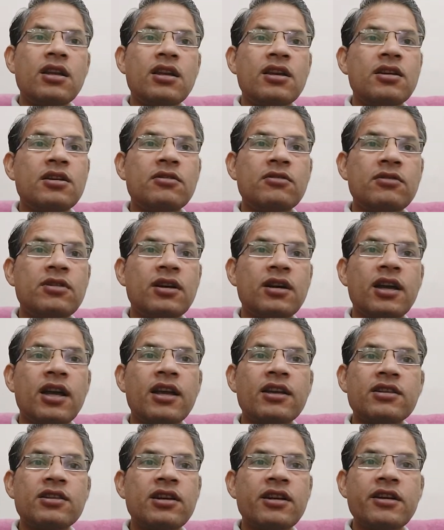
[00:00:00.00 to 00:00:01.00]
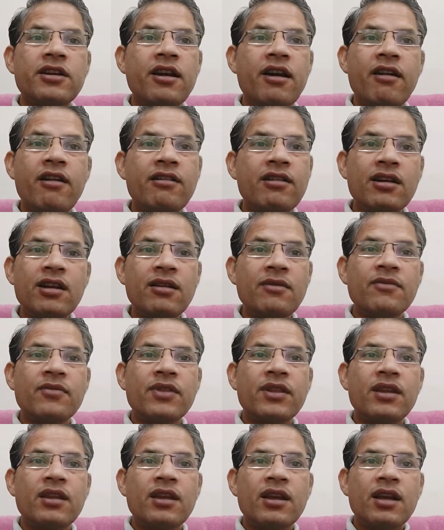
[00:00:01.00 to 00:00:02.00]
into the axillary artery,
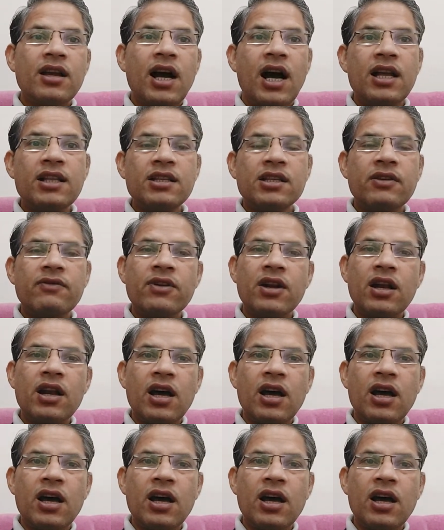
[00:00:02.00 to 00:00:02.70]
and several